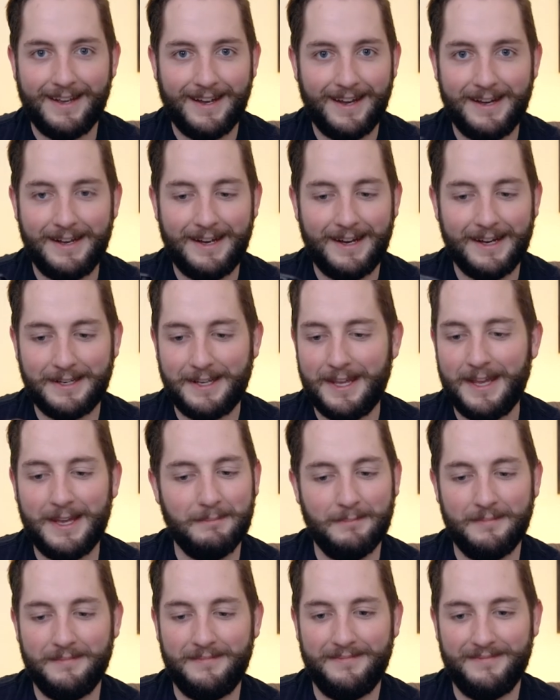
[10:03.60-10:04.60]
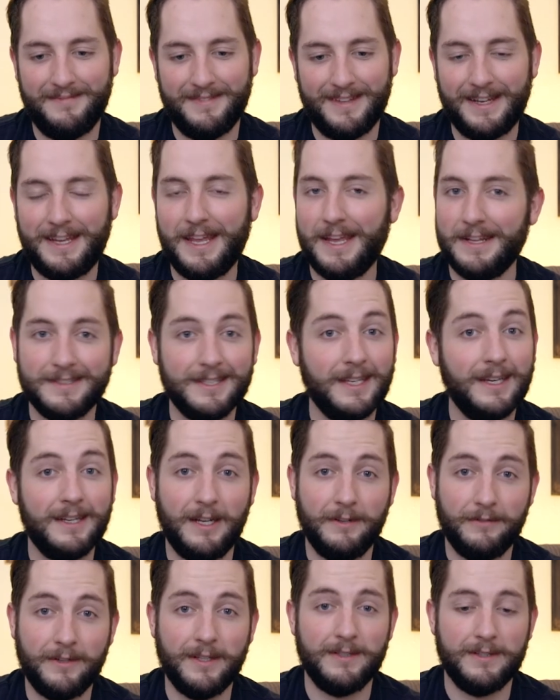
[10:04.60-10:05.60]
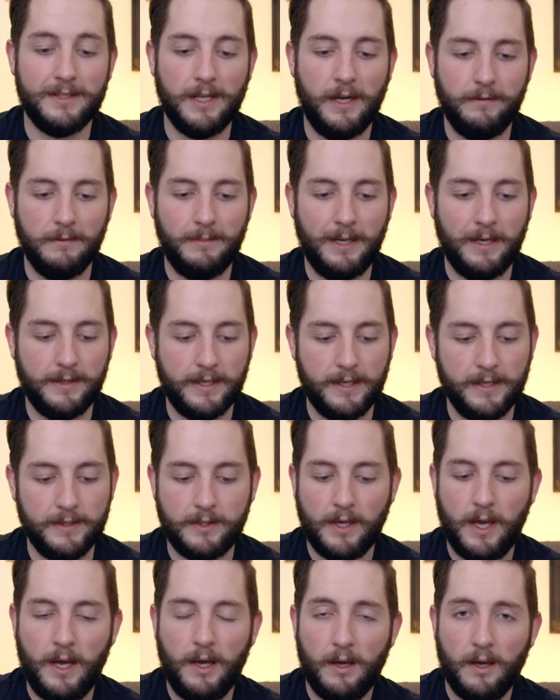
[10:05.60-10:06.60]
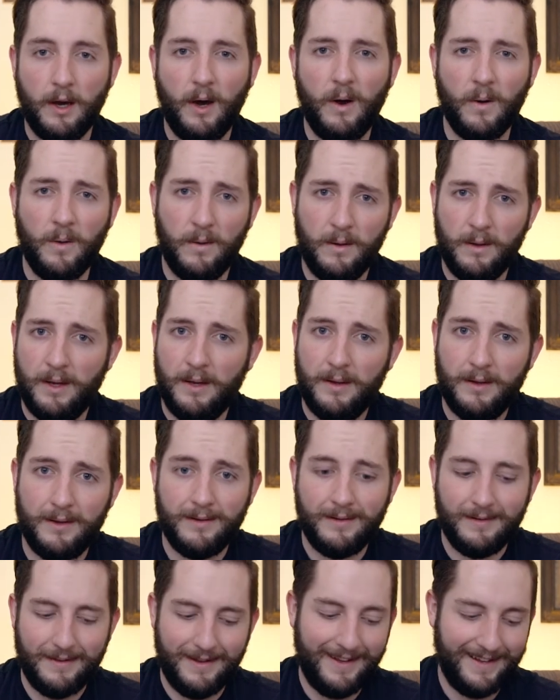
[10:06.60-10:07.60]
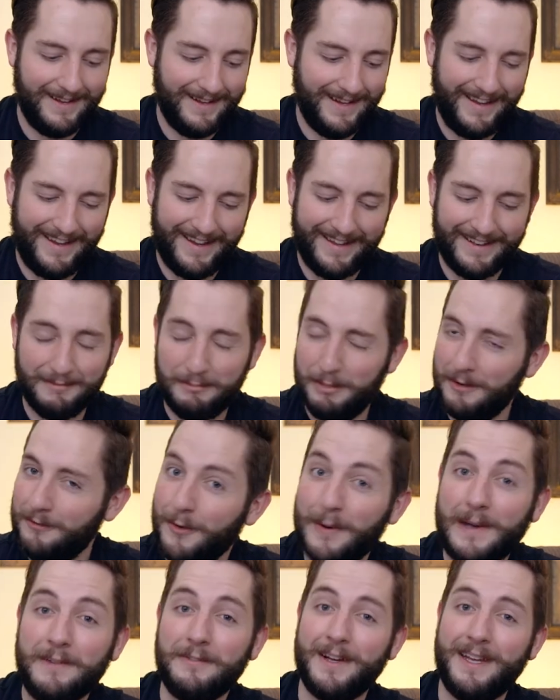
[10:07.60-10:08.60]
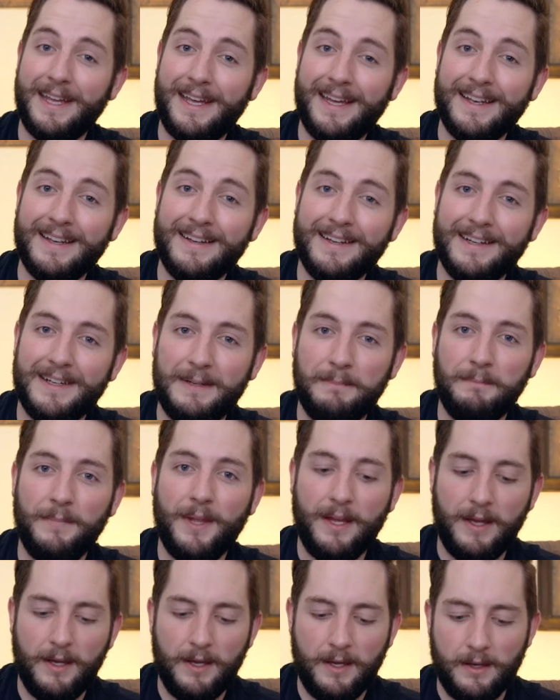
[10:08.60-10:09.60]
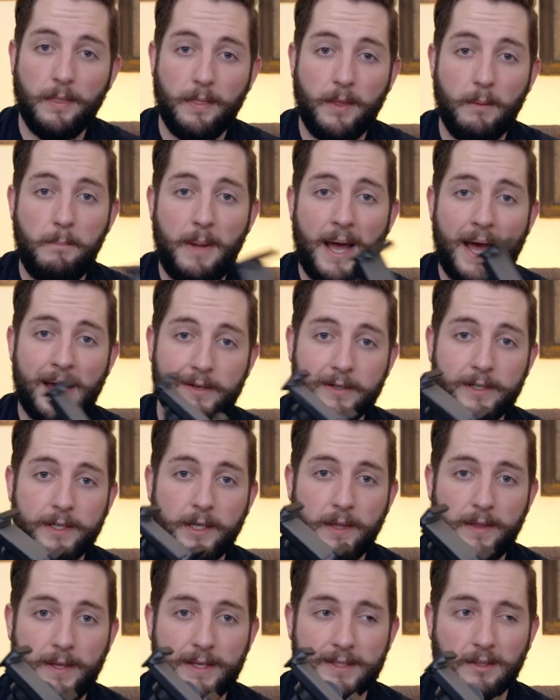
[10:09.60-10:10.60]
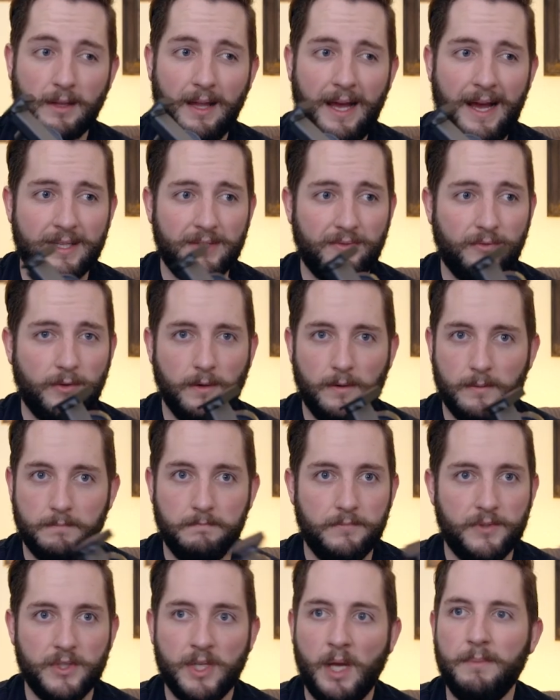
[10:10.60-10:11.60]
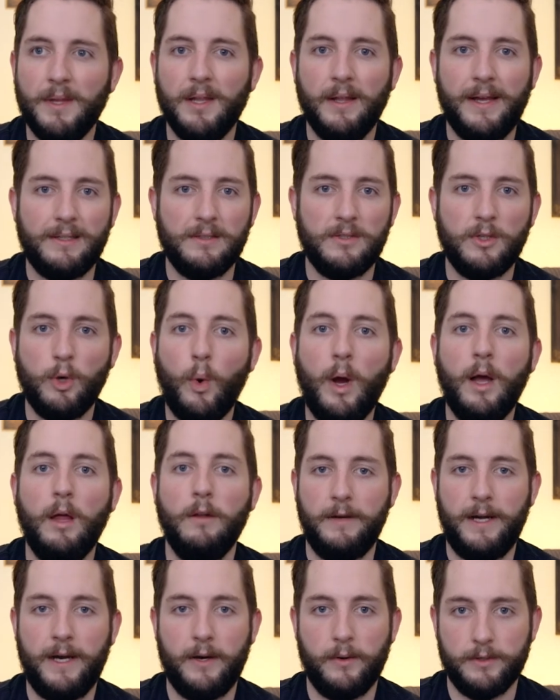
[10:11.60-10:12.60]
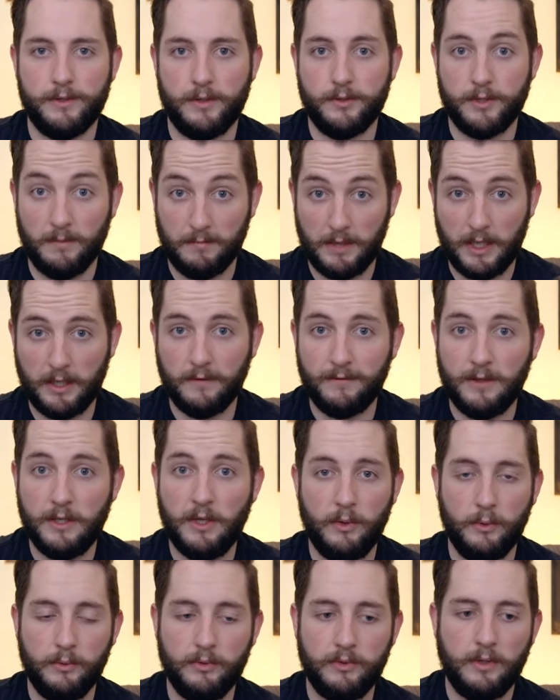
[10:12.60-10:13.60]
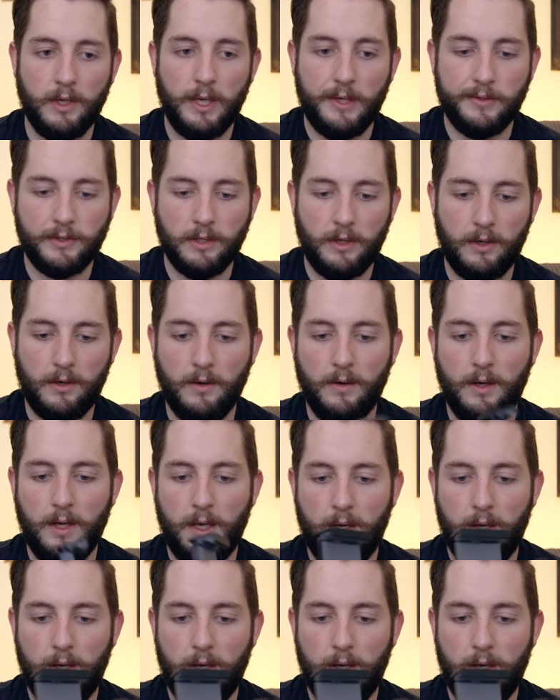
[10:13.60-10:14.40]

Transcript: I, I can't, I can't say enough good stuff about this. Oh, and before I forget, um, the battery on this lasts for something like 12 hours or something of use. So